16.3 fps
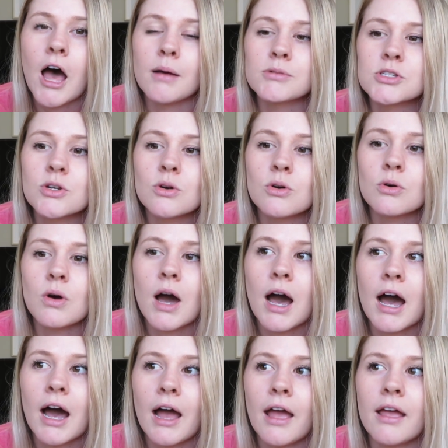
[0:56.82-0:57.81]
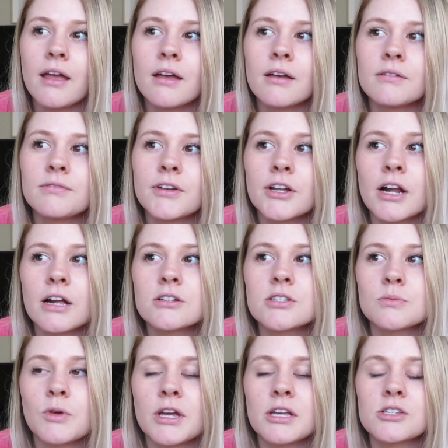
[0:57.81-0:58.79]
So I figured out
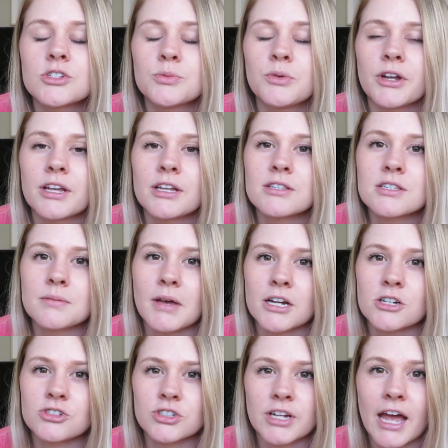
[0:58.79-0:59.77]
some ways to bring in some extra